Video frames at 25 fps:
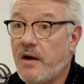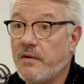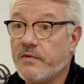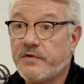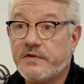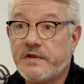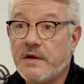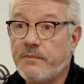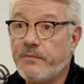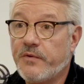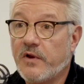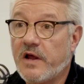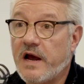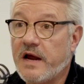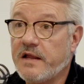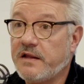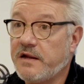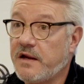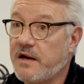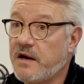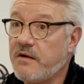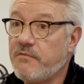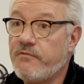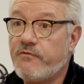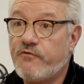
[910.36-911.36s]
Simple
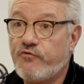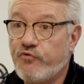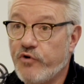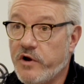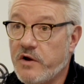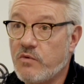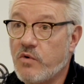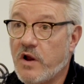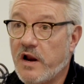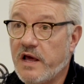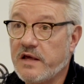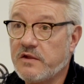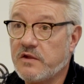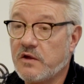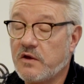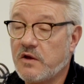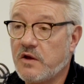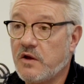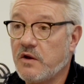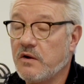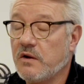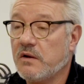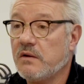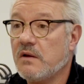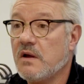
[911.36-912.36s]
idea, really well
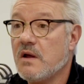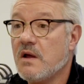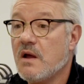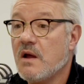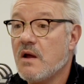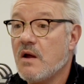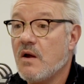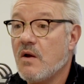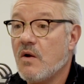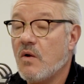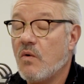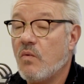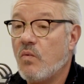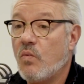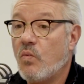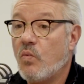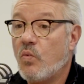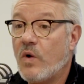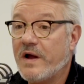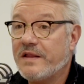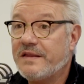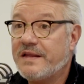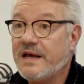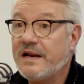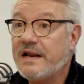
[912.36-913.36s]
executed.
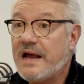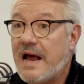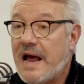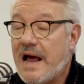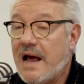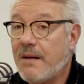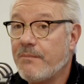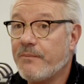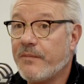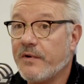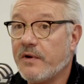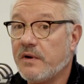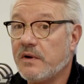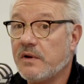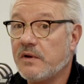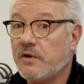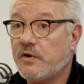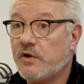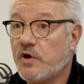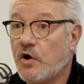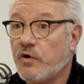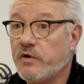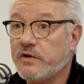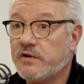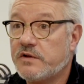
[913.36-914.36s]
What did happen,
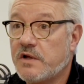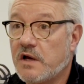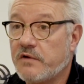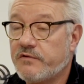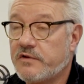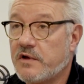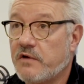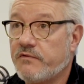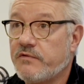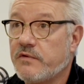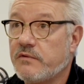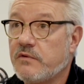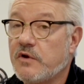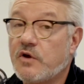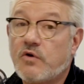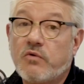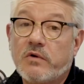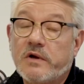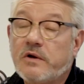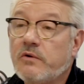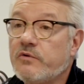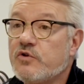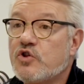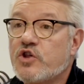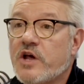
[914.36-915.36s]
though, in terms of, you
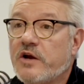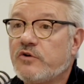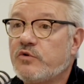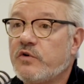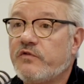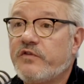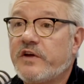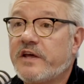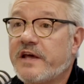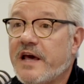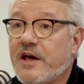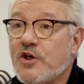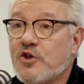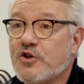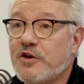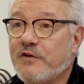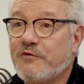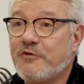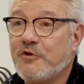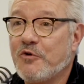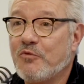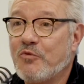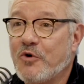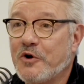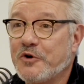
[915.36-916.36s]
call it gentrification
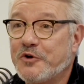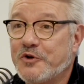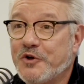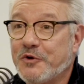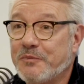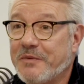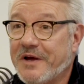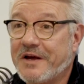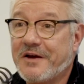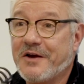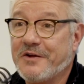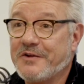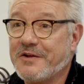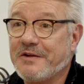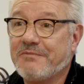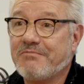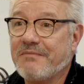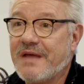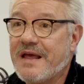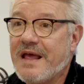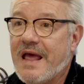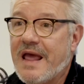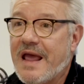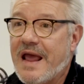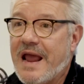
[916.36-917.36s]
if you want to, because
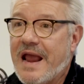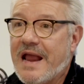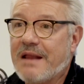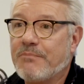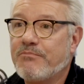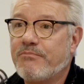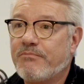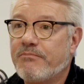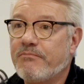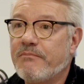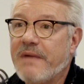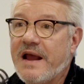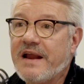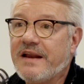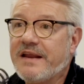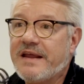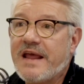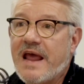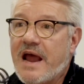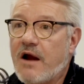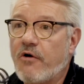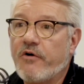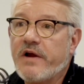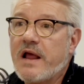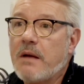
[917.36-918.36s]
it made
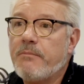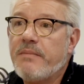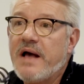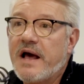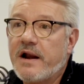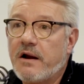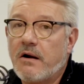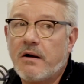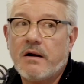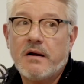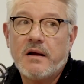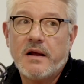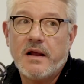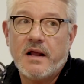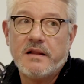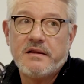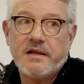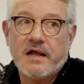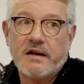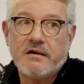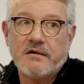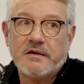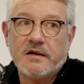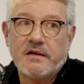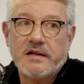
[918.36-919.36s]
the area better at
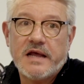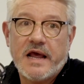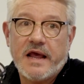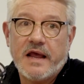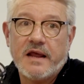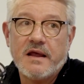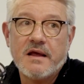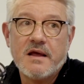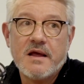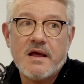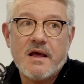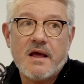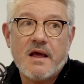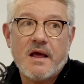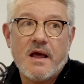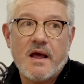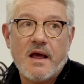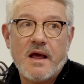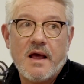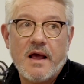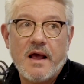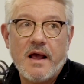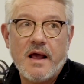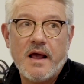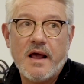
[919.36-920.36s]
the end of the day.
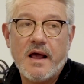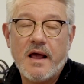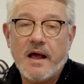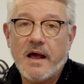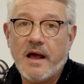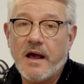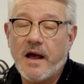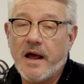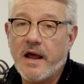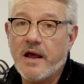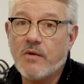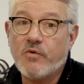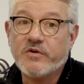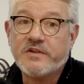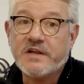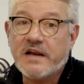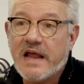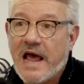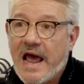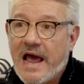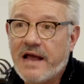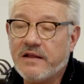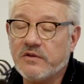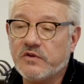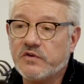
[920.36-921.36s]
It was
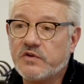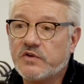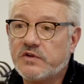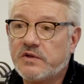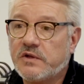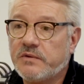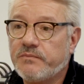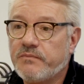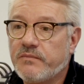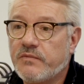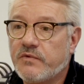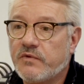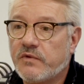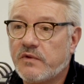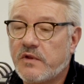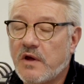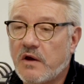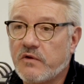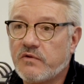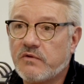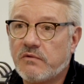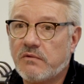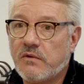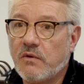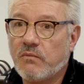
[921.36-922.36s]
enhanced,
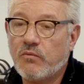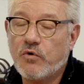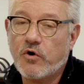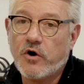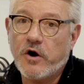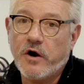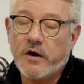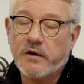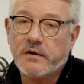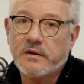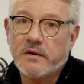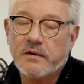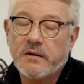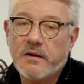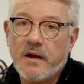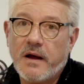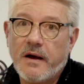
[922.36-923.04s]
that's the word.